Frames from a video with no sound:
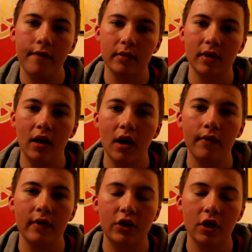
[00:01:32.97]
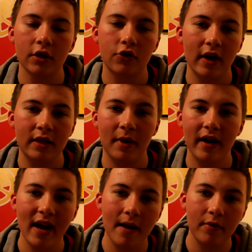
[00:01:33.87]
It was a lovely chance created by
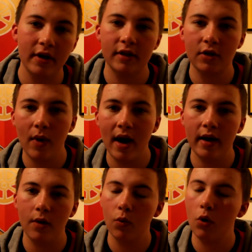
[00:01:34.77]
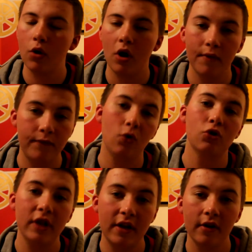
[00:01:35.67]
Gnabry. Squared it. Walcott
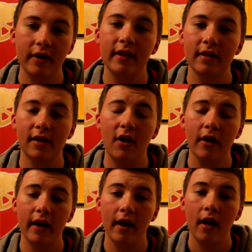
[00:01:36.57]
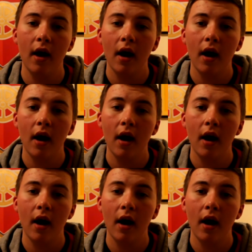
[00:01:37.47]
unfortunately couldn't hit the target.